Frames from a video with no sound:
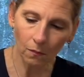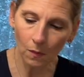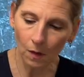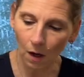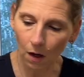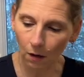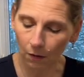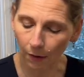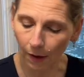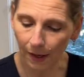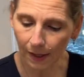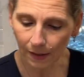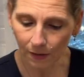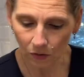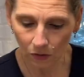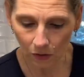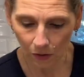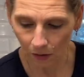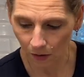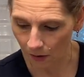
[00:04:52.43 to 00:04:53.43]
All right,
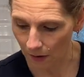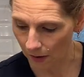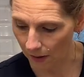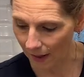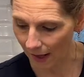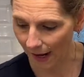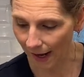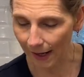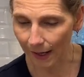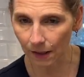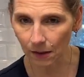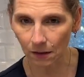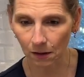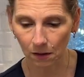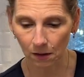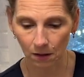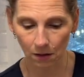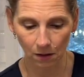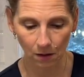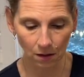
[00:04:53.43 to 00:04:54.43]
that,
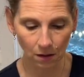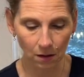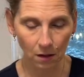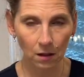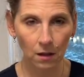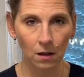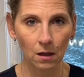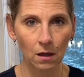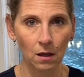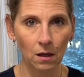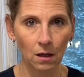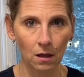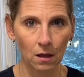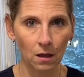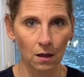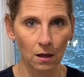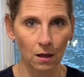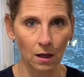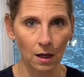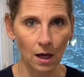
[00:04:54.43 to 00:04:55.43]

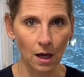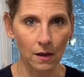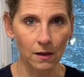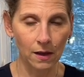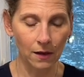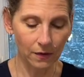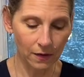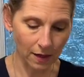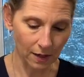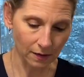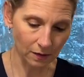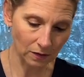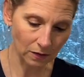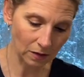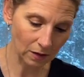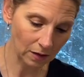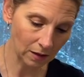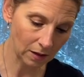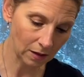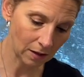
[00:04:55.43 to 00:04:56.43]
and then
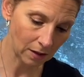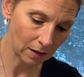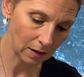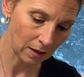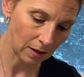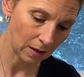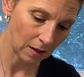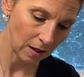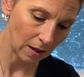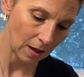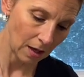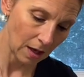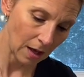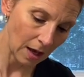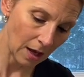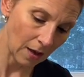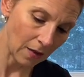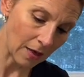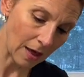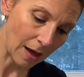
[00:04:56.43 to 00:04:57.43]
this.
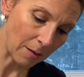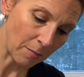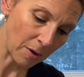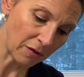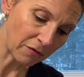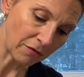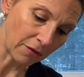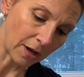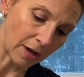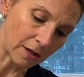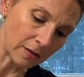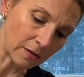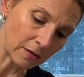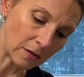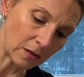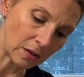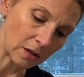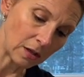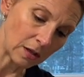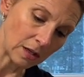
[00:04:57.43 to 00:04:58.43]
And that, my
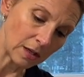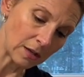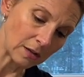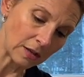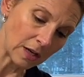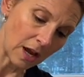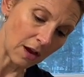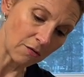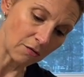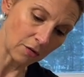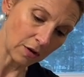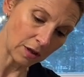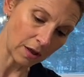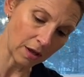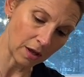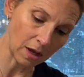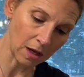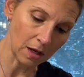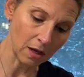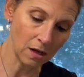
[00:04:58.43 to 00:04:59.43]
friends, is
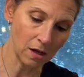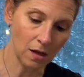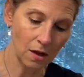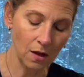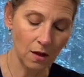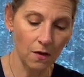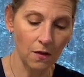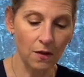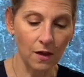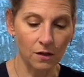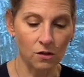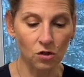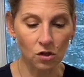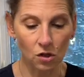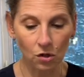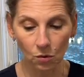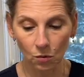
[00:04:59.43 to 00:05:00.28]
everything that you